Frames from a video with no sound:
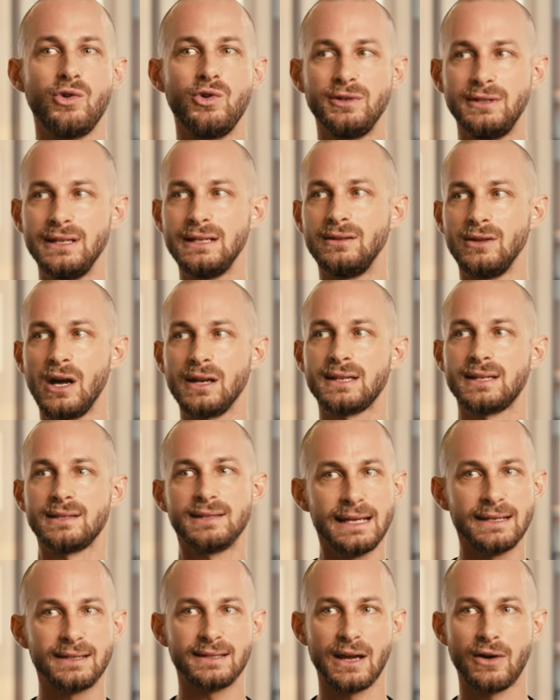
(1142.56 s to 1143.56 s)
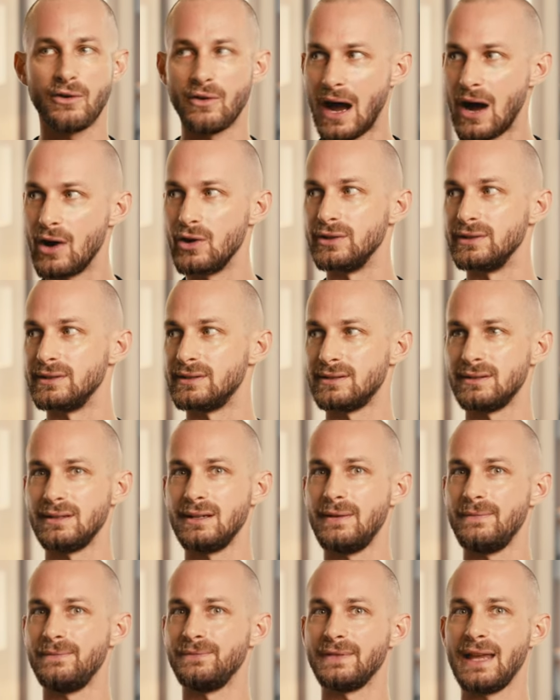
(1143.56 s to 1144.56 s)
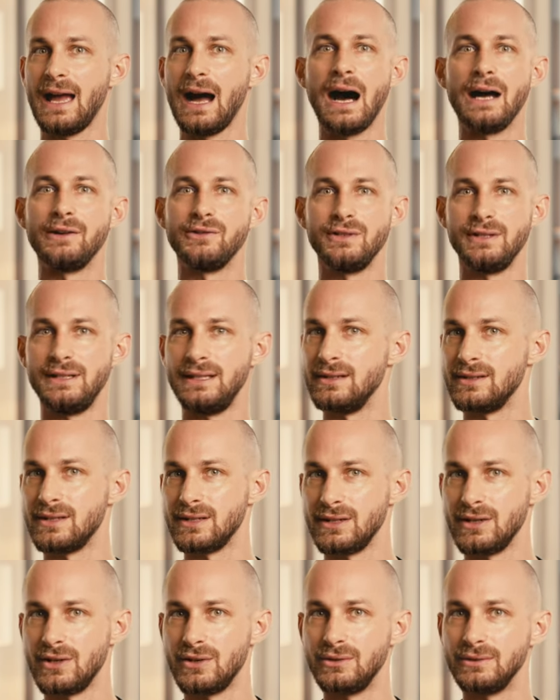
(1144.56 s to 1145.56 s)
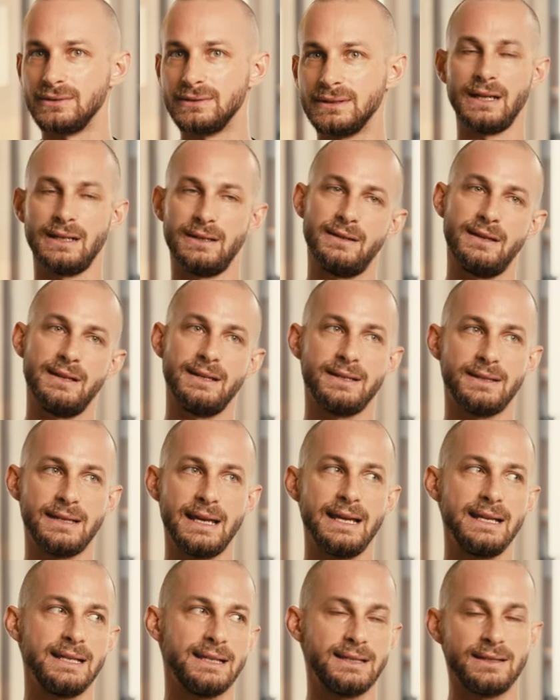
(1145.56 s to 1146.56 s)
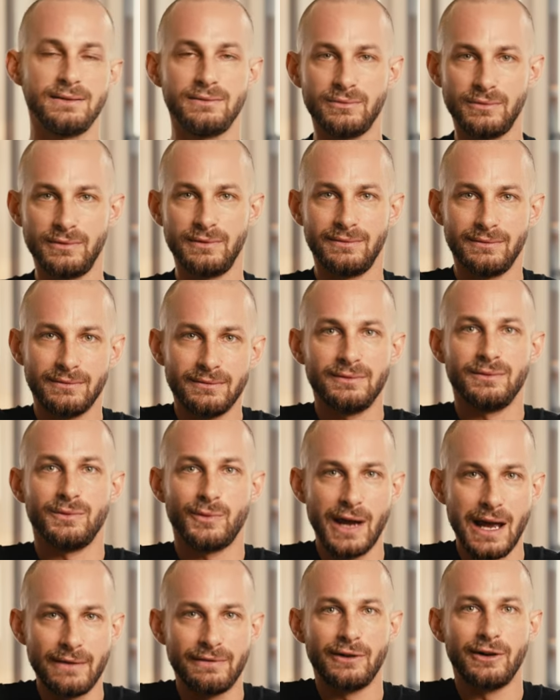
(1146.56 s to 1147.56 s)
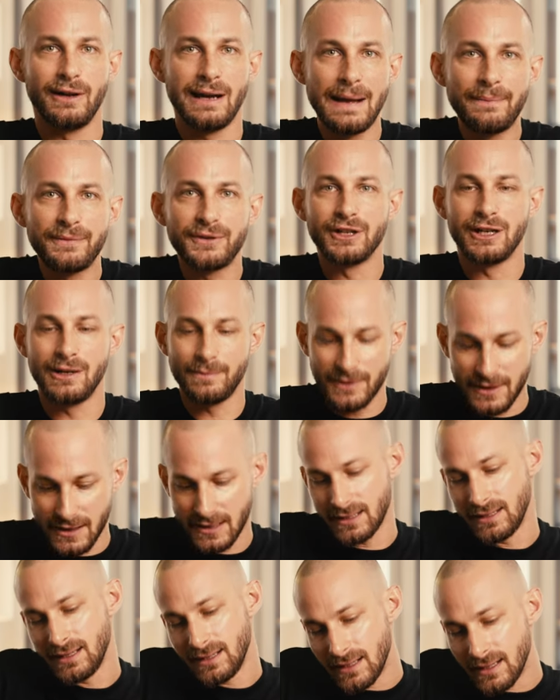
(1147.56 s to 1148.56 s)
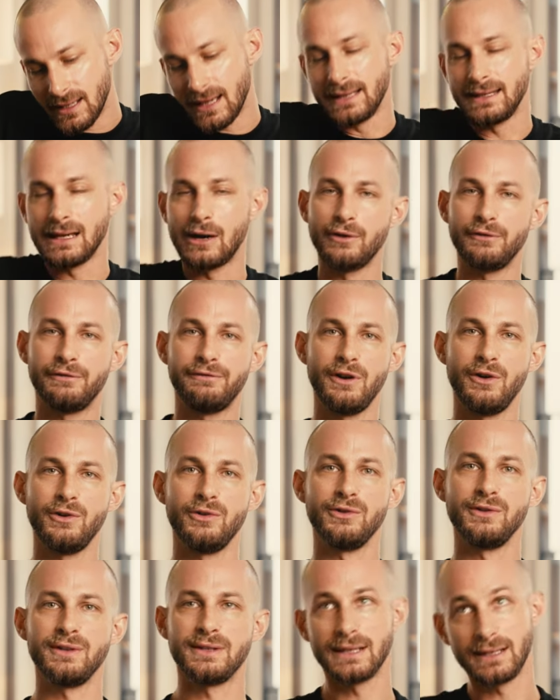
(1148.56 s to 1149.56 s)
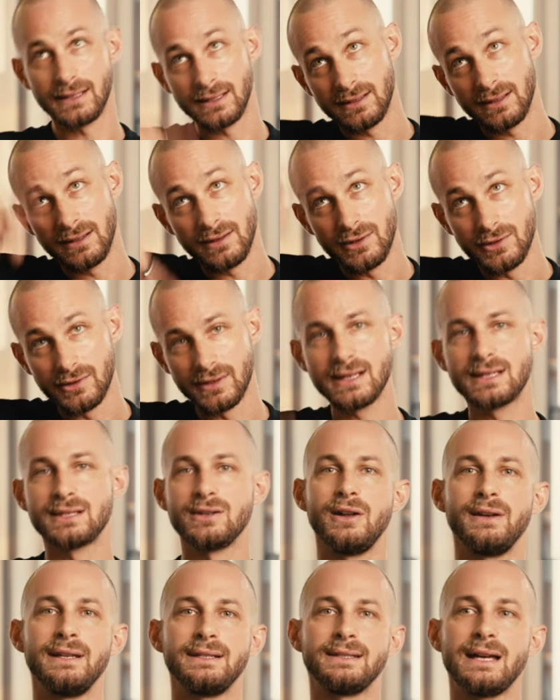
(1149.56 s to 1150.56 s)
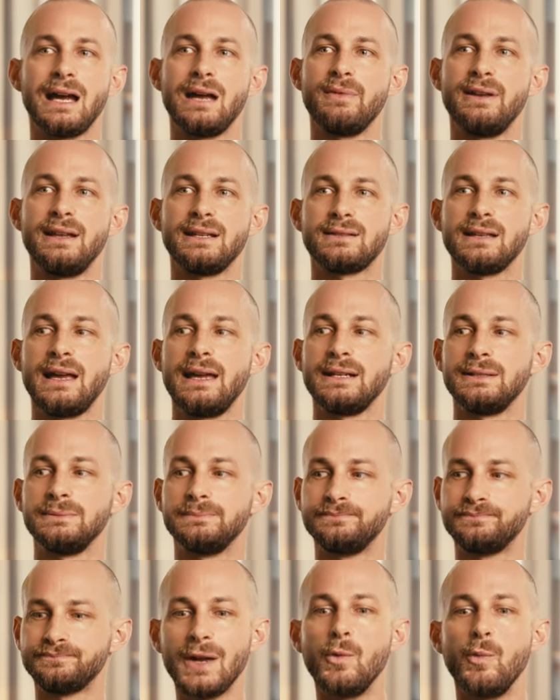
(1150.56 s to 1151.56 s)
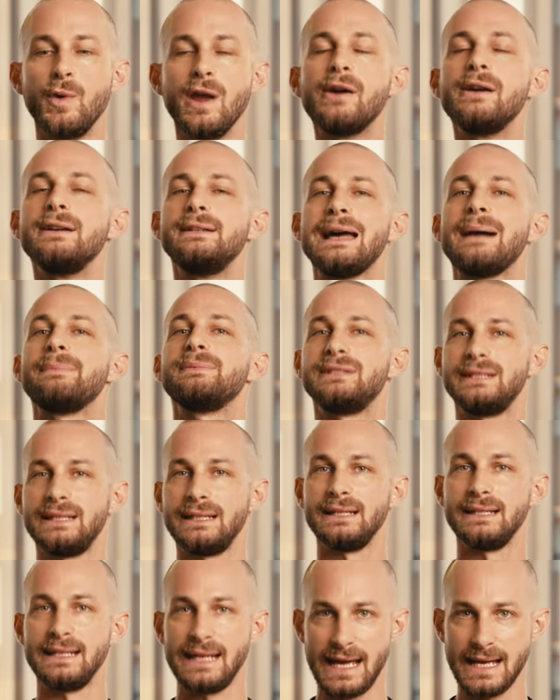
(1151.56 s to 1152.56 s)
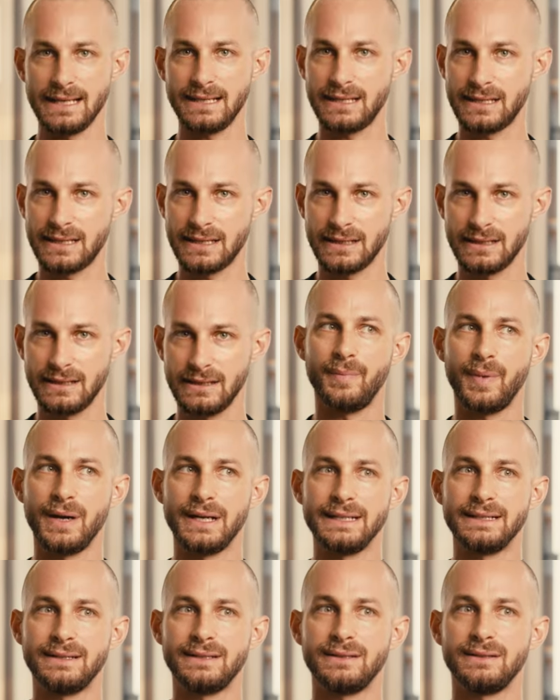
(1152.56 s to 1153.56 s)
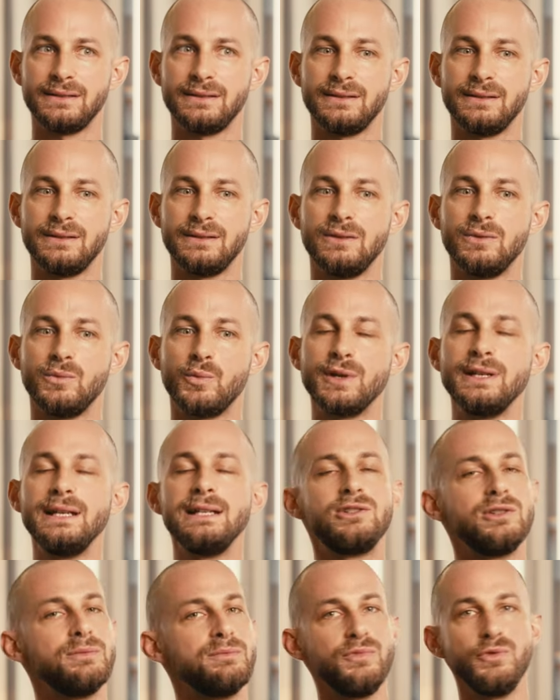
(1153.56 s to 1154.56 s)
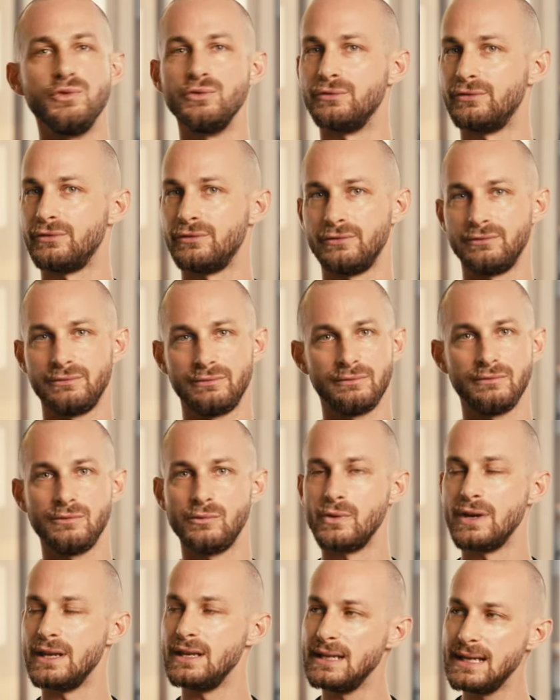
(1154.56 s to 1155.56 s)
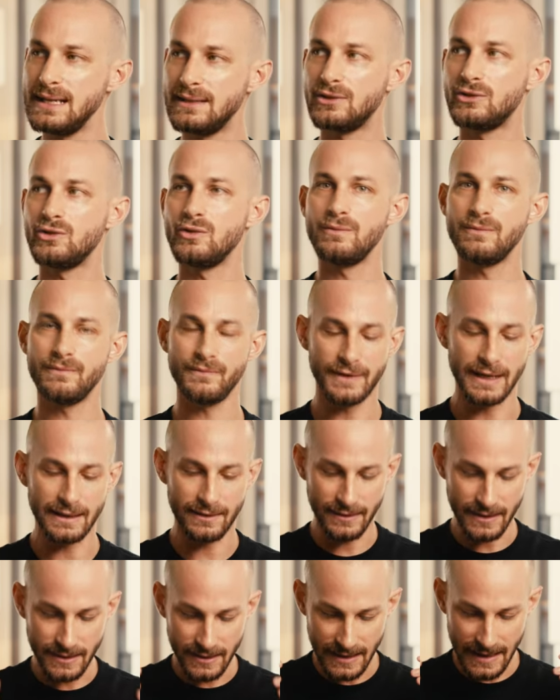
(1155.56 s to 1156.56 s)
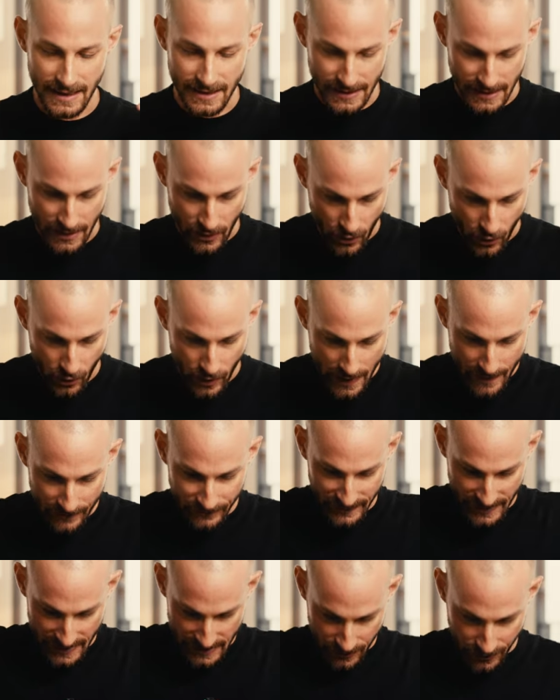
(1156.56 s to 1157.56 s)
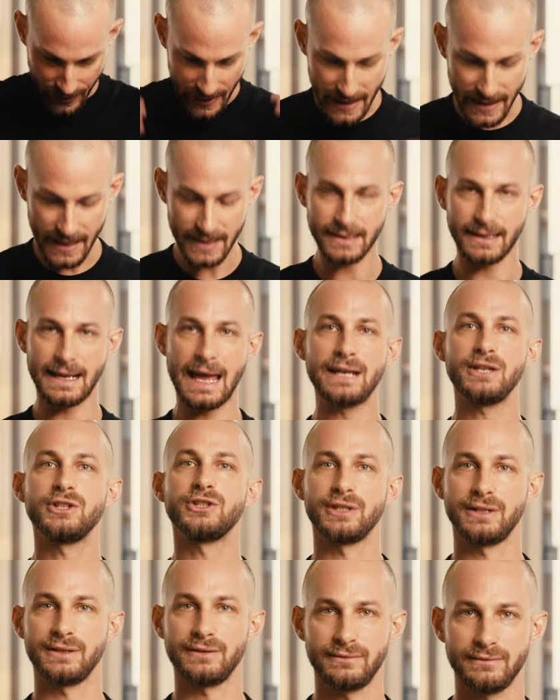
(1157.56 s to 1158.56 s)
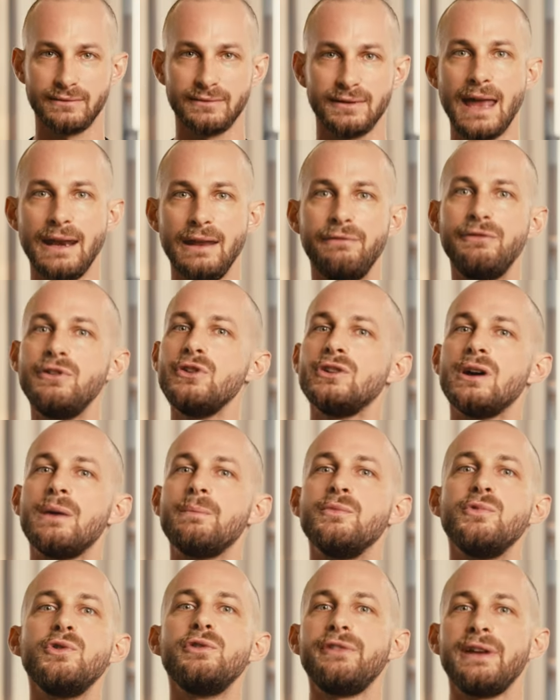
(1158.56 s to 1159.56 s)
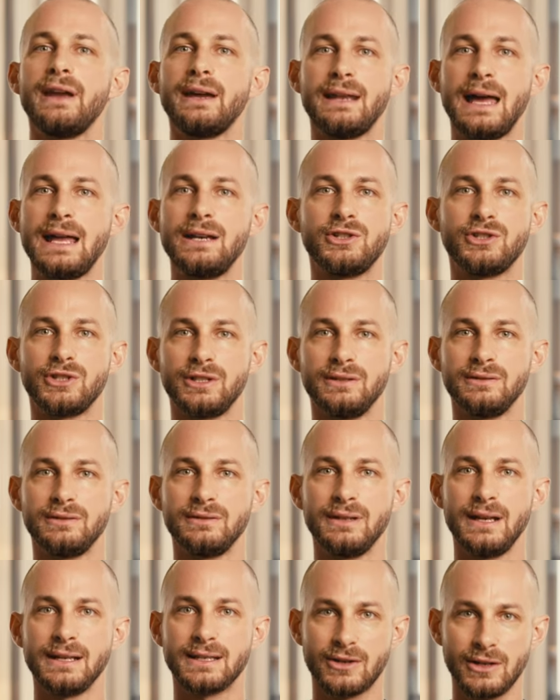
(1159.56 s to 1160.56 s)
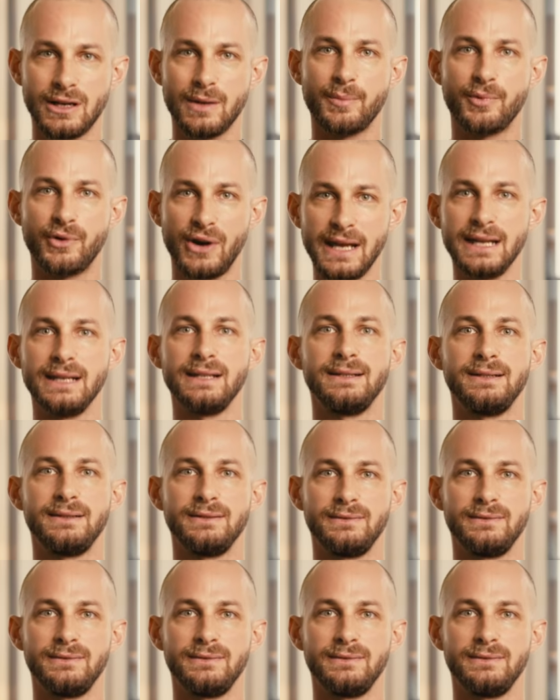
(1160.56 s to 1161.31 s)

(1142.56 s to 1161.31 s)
who did not sit around 100 years ago. And these days we have our laptops and our phones and do this all the time. And it's like, we are adapting, yes, but we need to move. We need to, like, this thing is an engine. And if you're not moving an engine, it's gonna break.